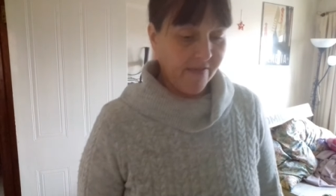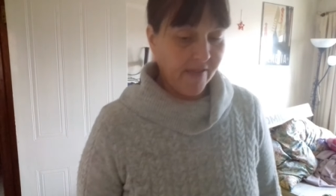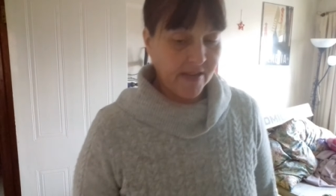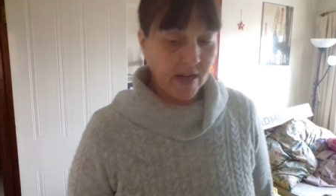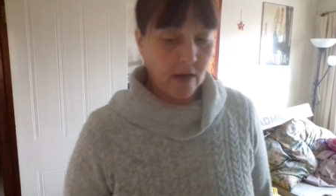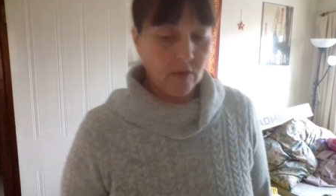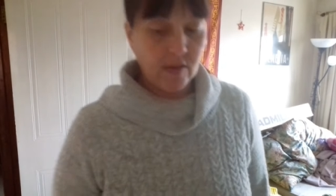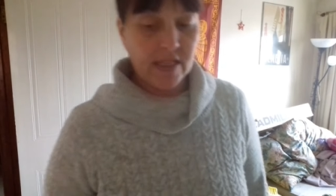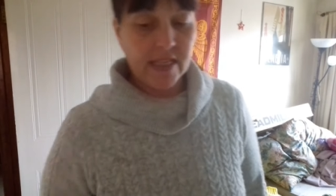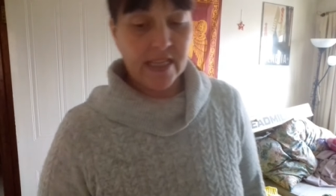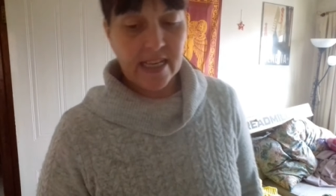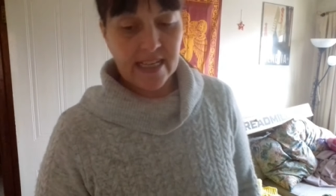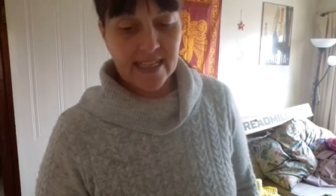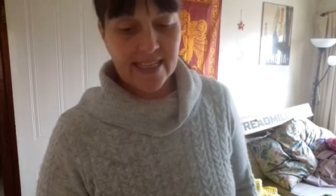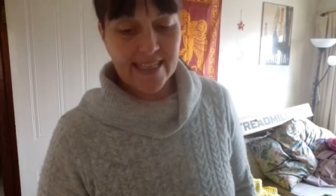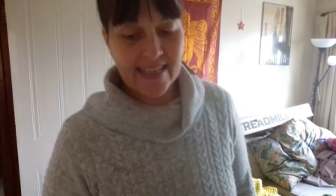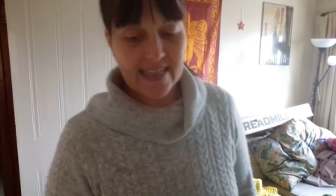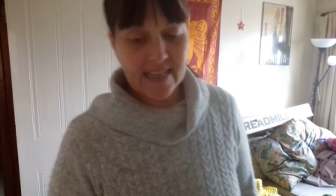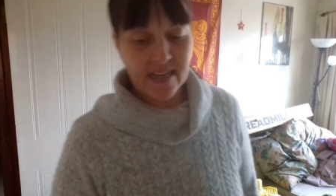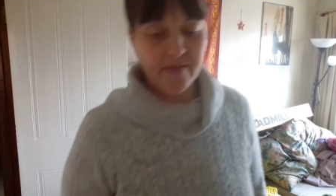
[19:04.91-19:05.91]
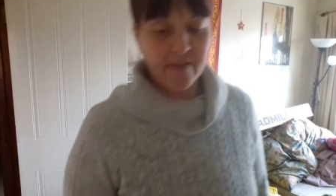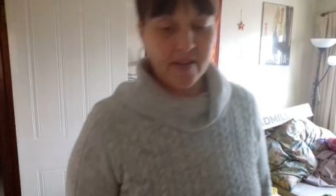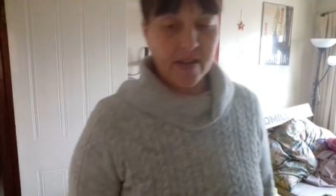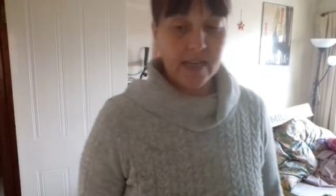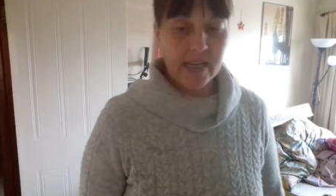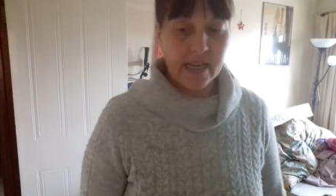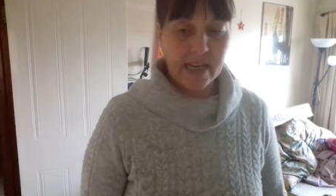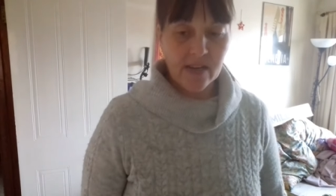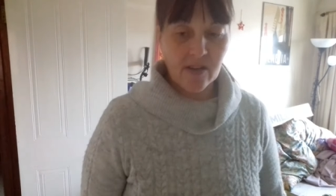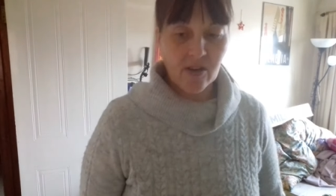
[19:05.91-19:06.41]
I don't see a
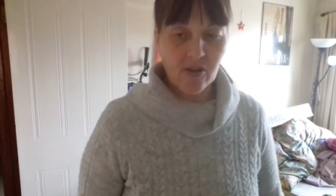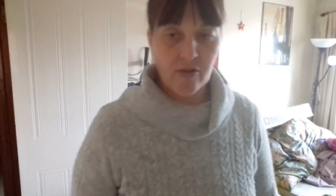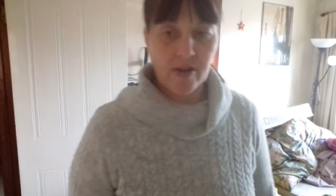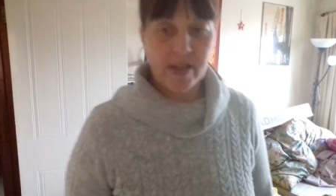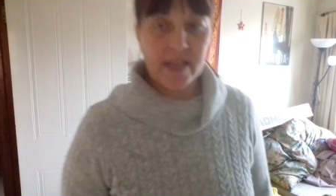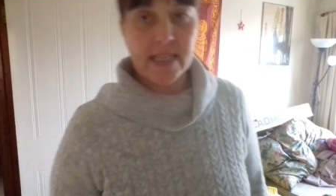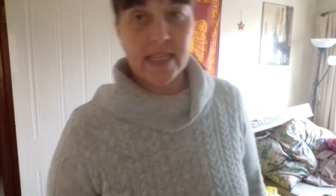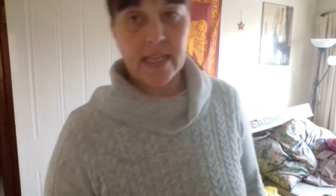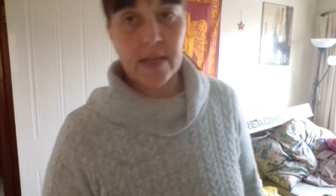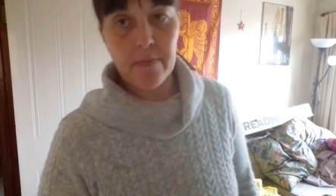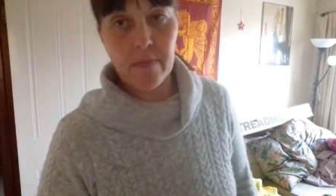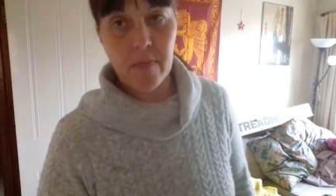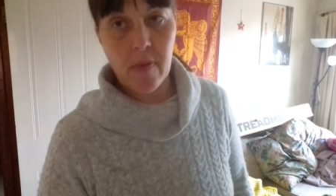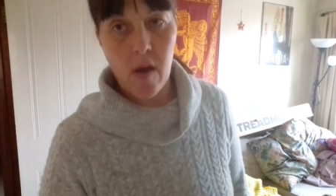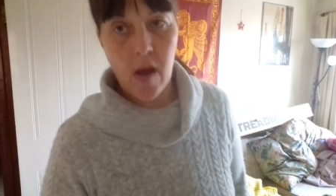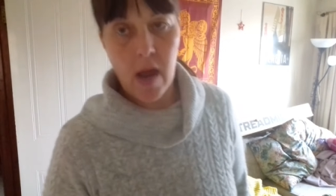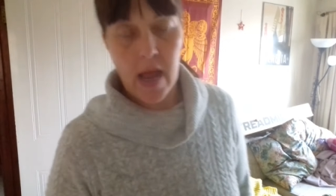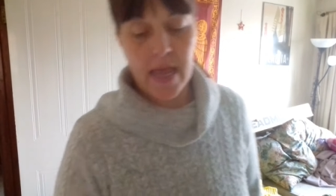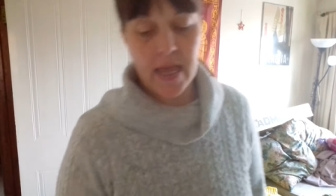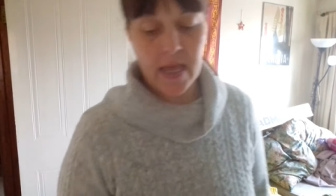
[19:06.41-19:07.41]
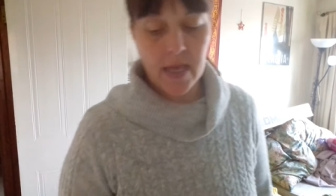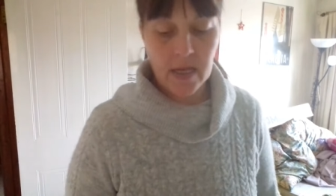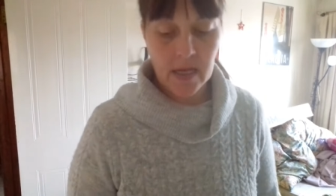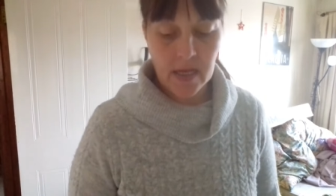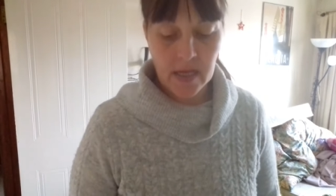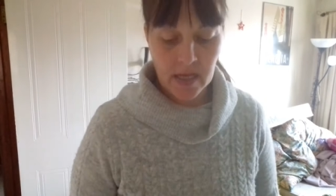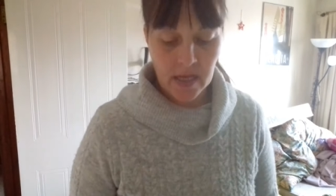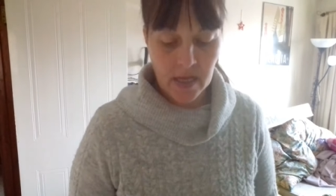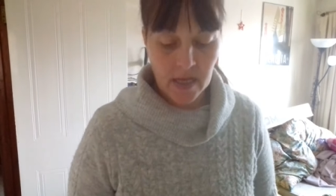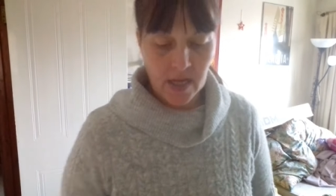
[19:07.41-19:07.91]
significant increase in my
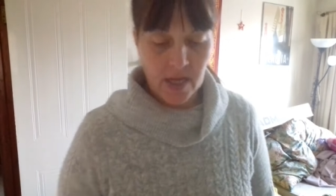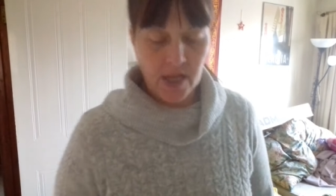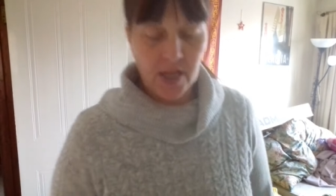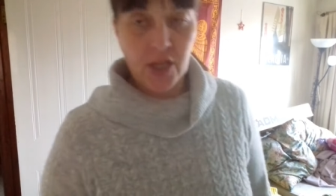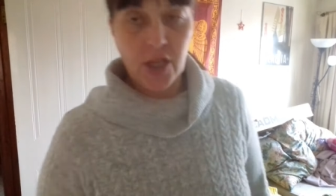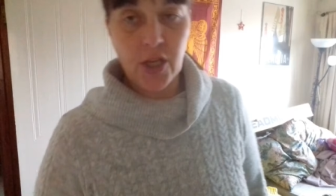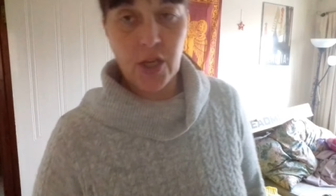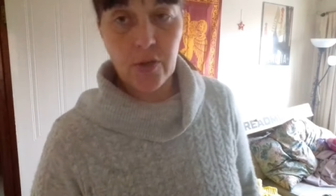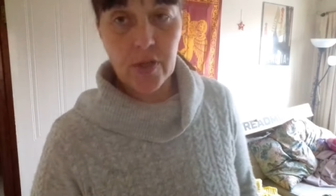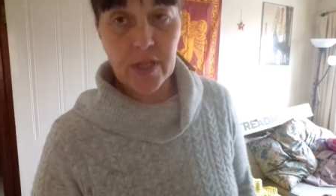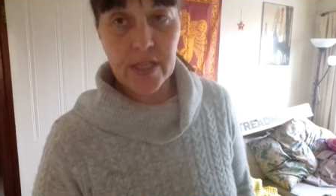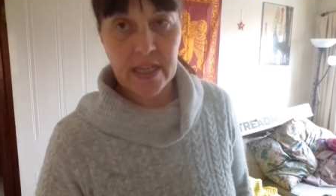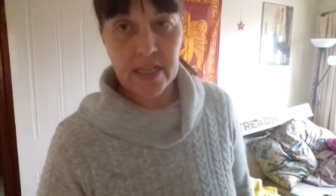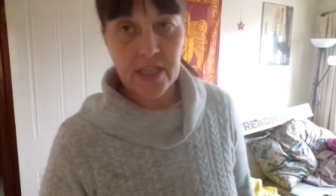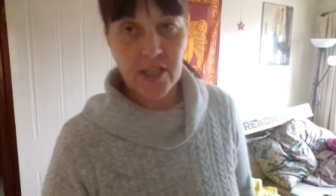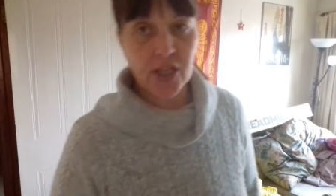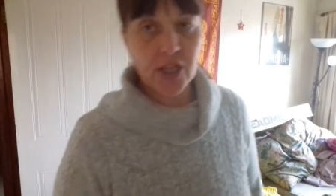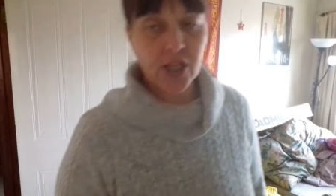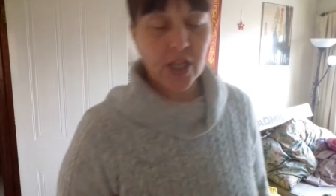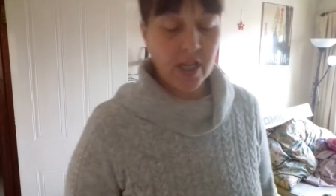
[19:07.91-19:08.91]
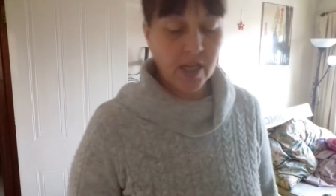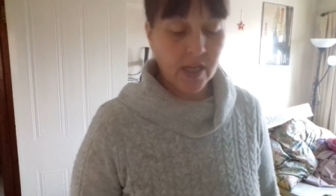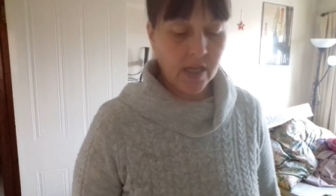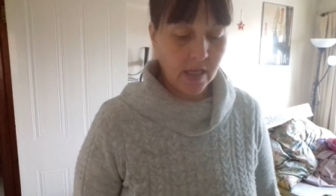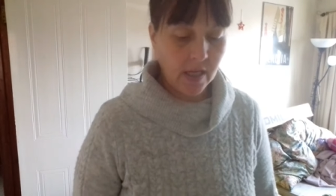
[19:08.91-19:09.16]
usage,